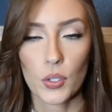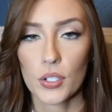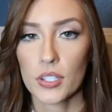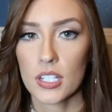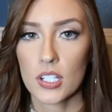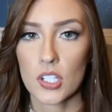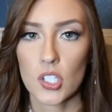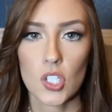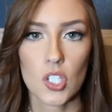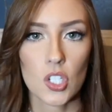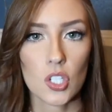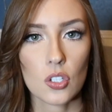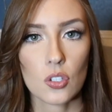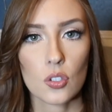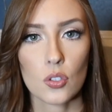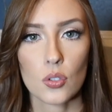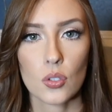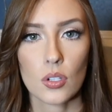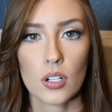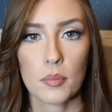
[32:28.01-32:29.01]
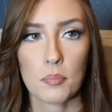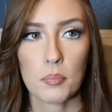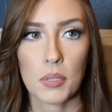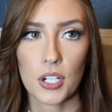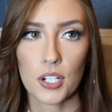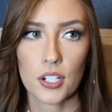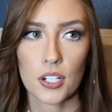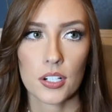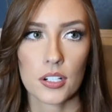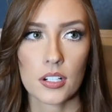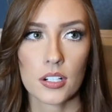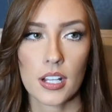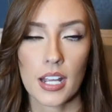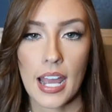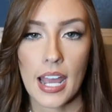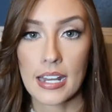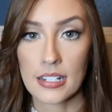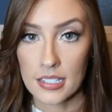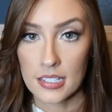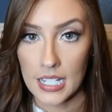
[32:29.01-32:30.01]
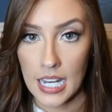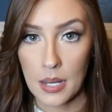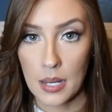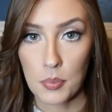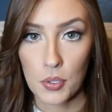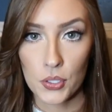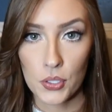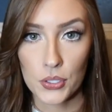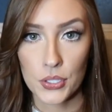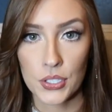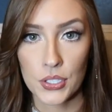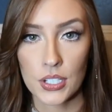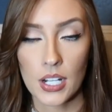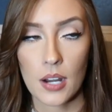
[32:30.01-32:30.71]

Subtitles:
these two mirrored end tables.